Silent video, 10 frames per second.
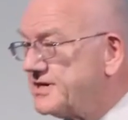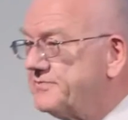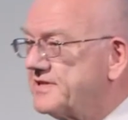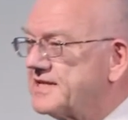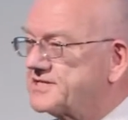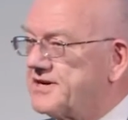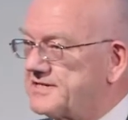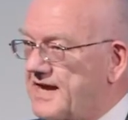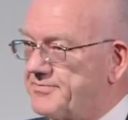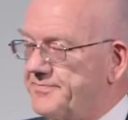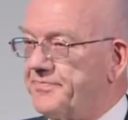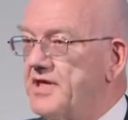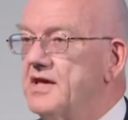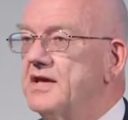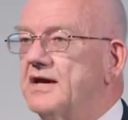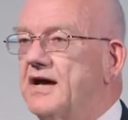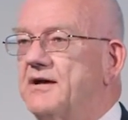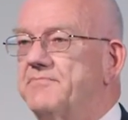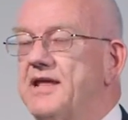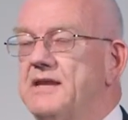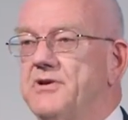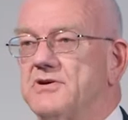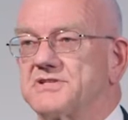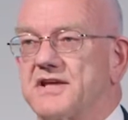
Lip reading: don't think that's going to happen, mainly because